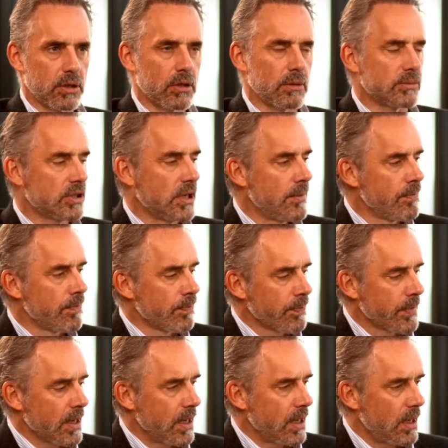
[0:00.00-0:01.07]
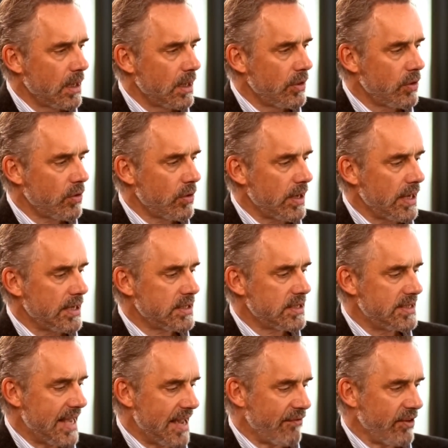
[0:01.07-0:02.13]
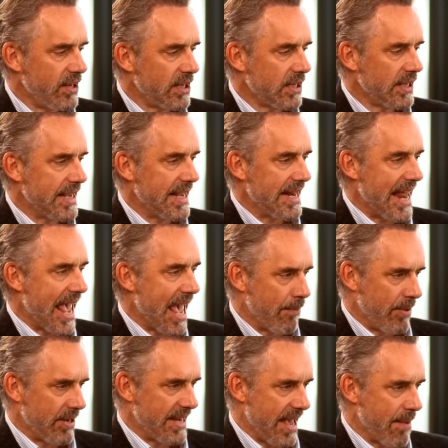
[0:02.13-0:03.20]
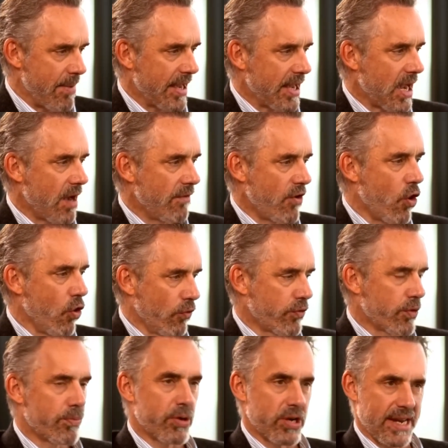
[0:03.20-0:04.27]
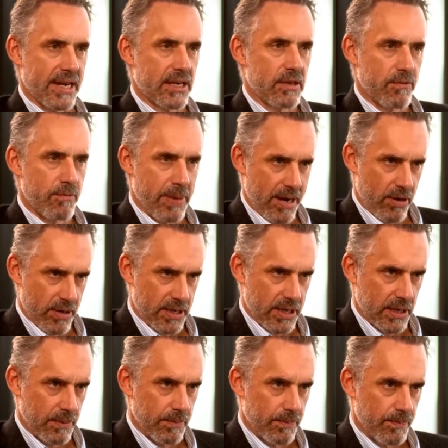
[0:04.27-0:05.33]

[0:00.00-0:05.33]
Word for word: terms. There is definitely an epidemic of overprotective parenting.